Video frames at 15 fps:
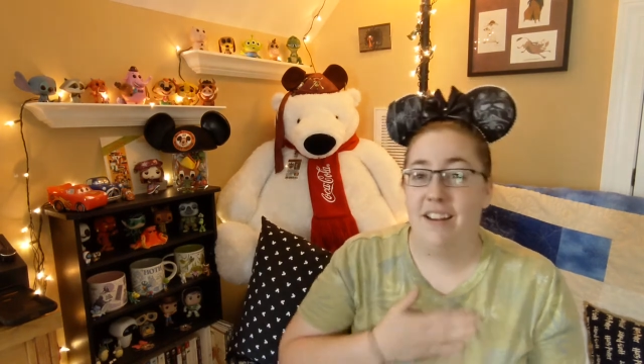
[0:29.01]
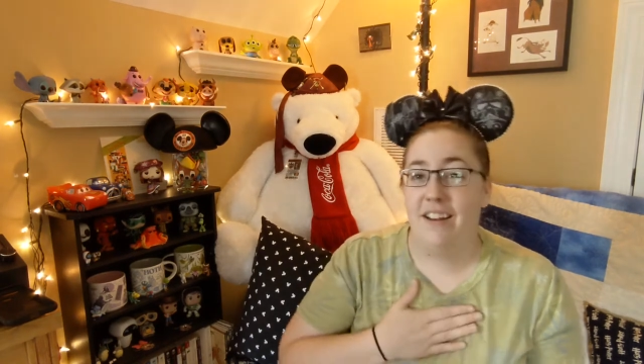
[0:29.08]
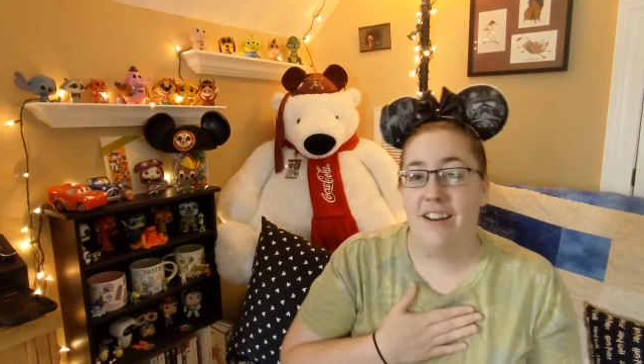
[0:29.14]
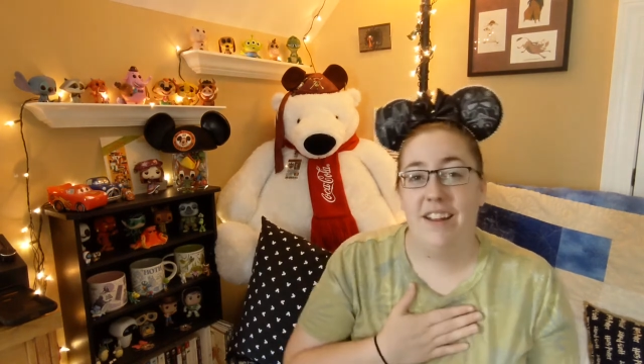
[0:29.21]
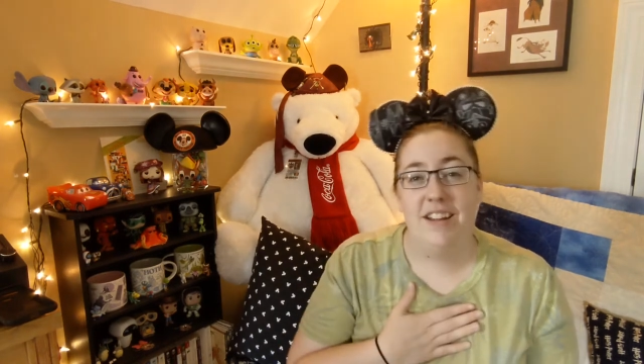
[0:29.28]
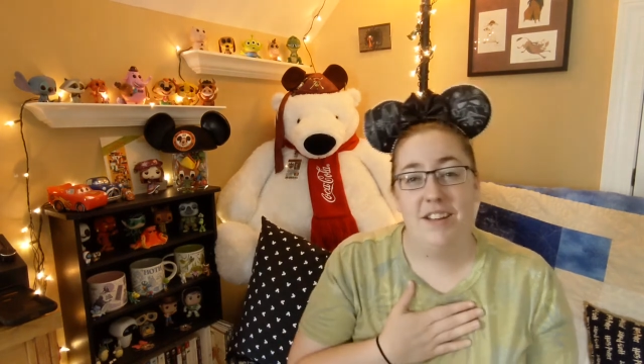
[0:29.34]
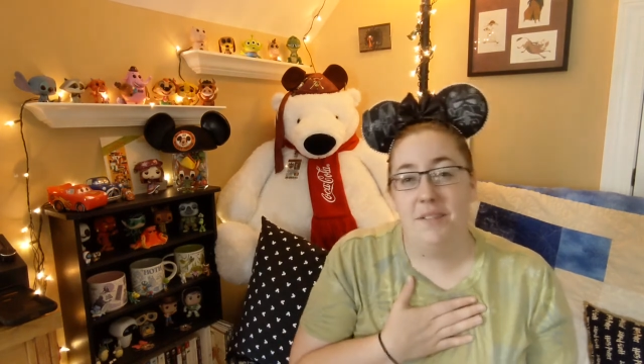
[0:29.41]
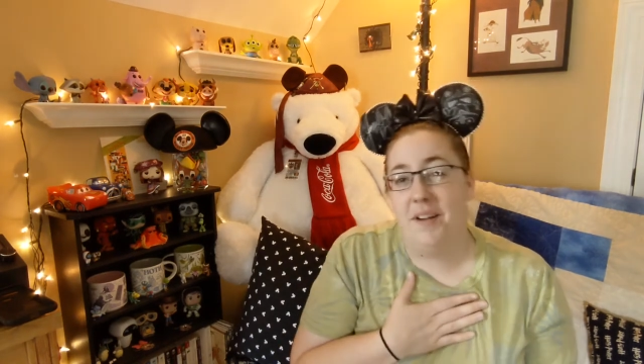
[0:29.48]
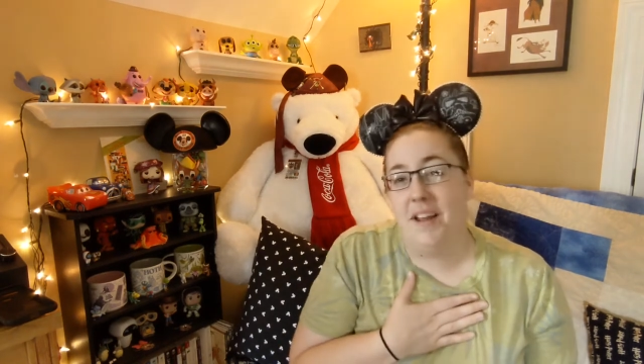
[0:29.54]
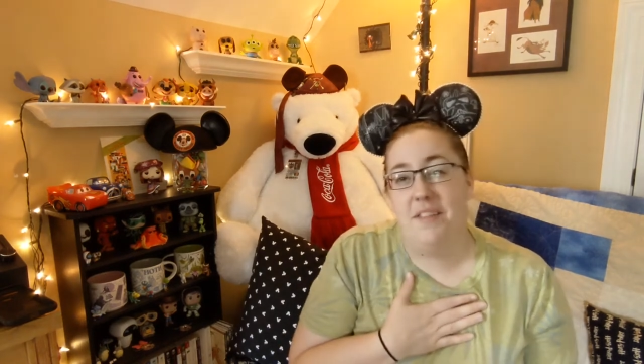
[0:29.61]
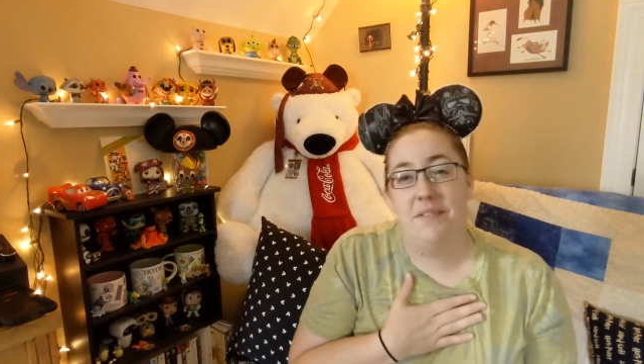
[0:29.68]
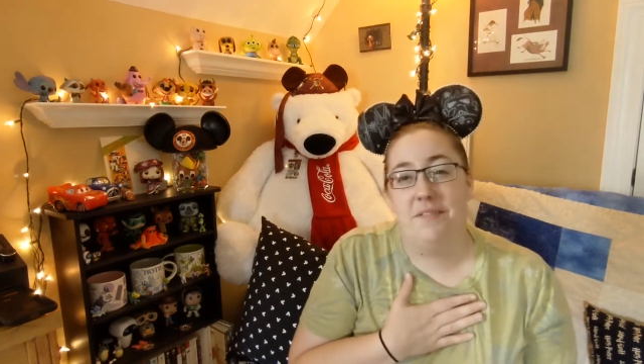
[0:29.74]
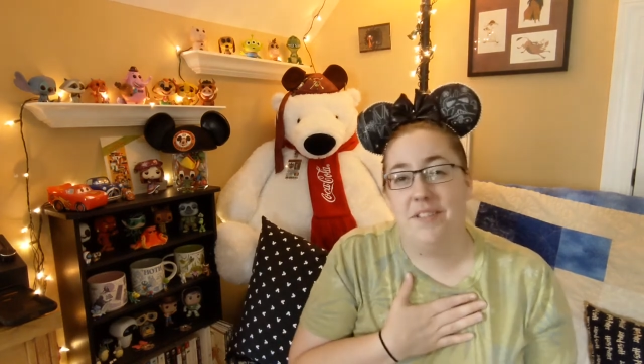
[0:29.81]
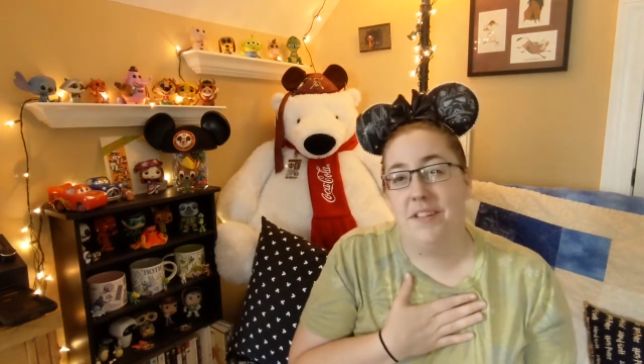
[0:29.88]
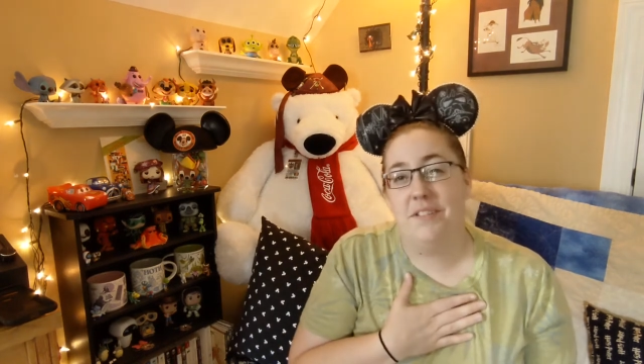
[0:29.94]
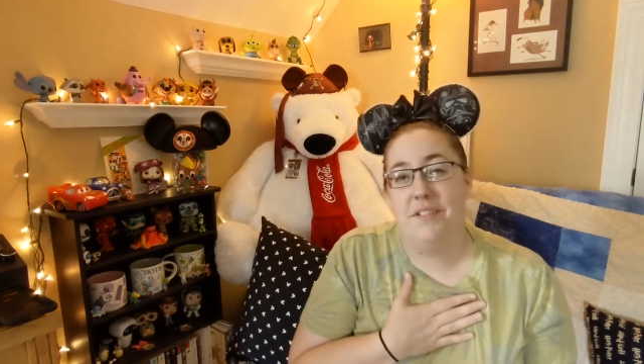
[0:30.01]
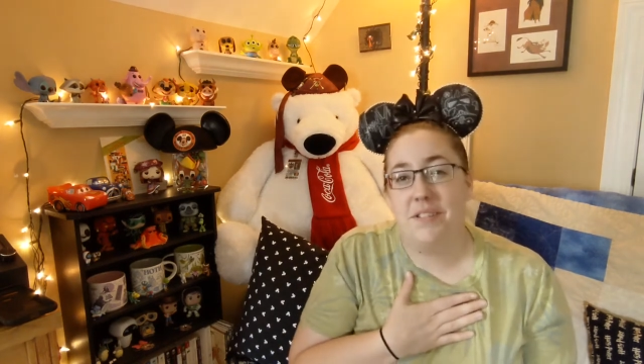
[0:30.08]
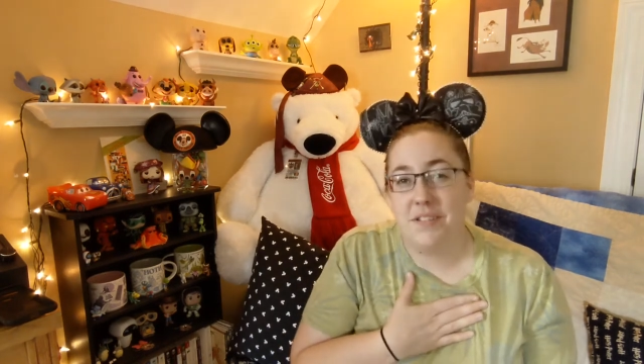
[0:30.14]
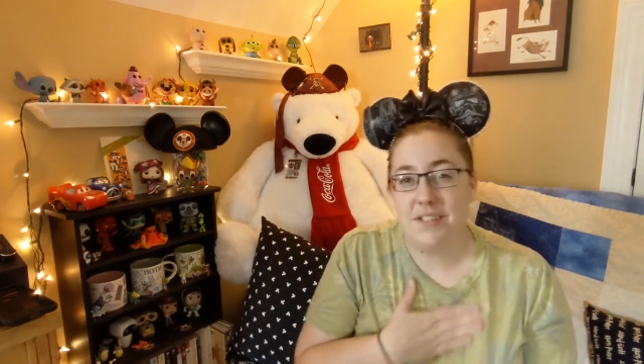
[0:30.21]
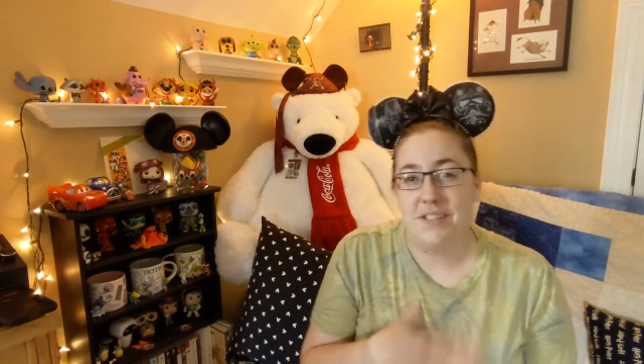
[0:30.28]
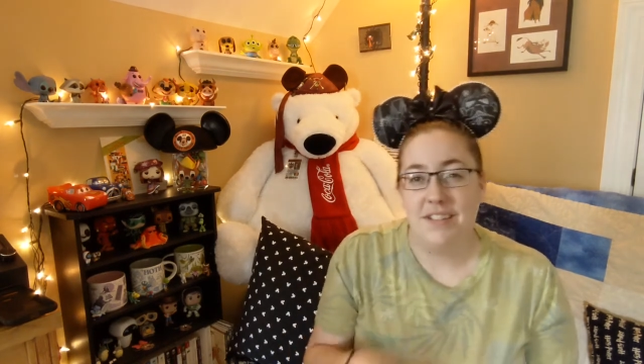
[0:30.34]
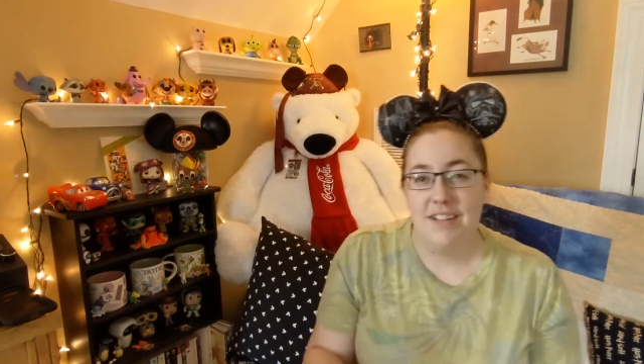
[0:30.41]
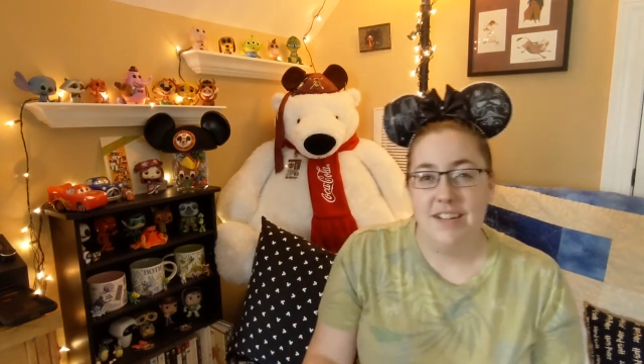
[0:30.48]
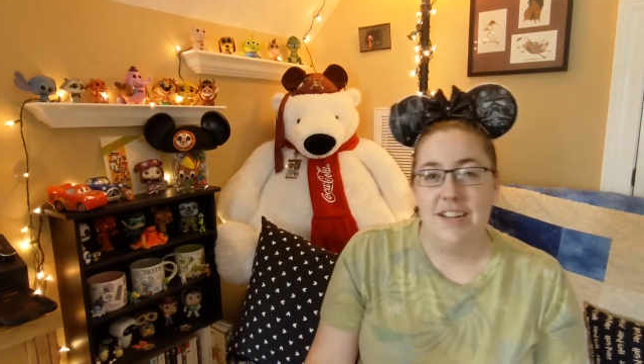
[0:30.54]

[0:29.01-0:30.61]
Kind of hit you right in the feels